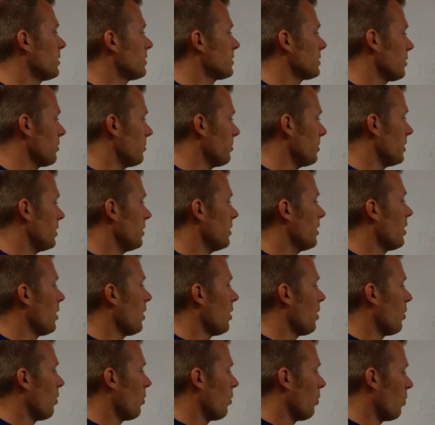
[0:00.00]
So it'd be
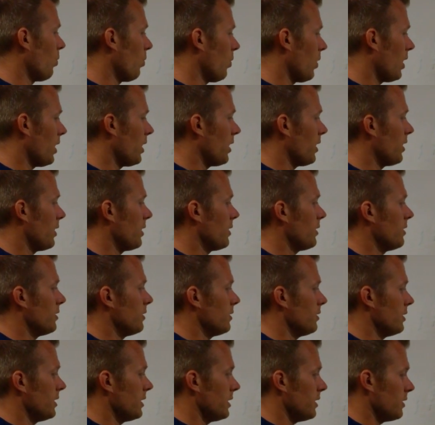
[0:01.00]

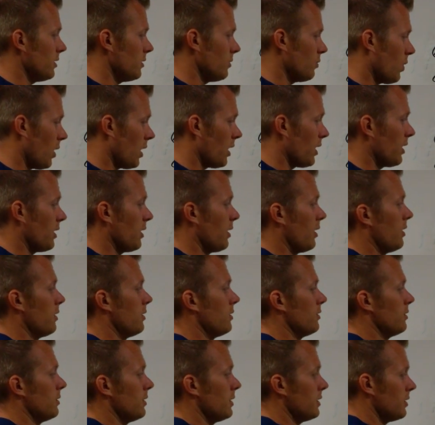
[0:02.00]
1 li
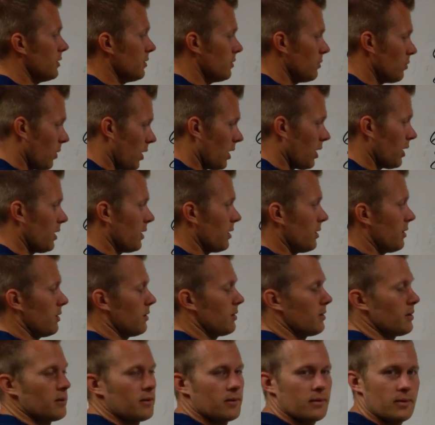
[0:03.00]
1 li
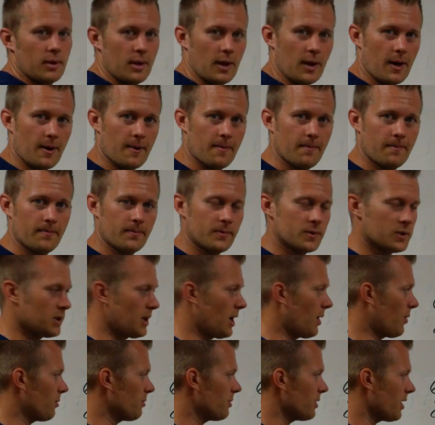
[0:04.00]
1. Okay, so
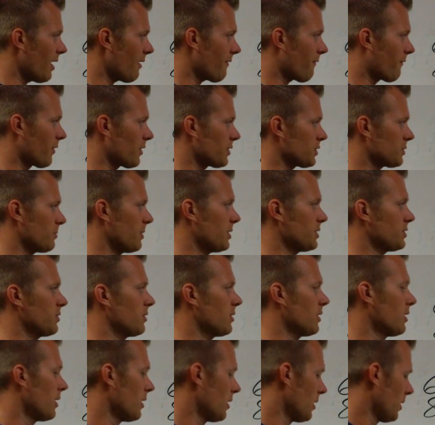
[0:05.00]
that would be that first
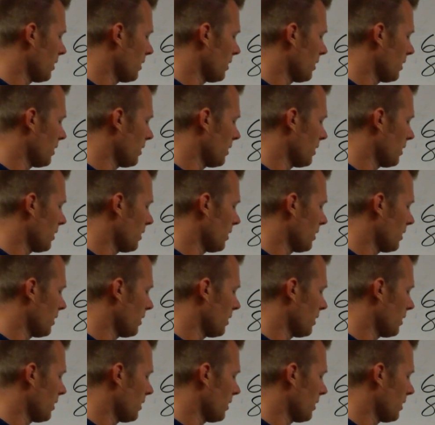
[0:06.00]
measure.